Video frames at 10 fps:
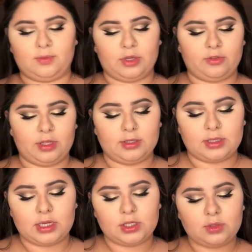Beverly Hills
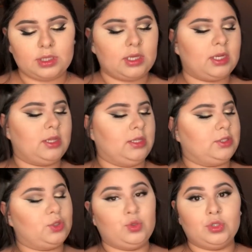Contour Kit in these
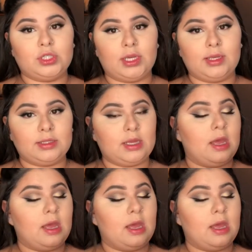two shades.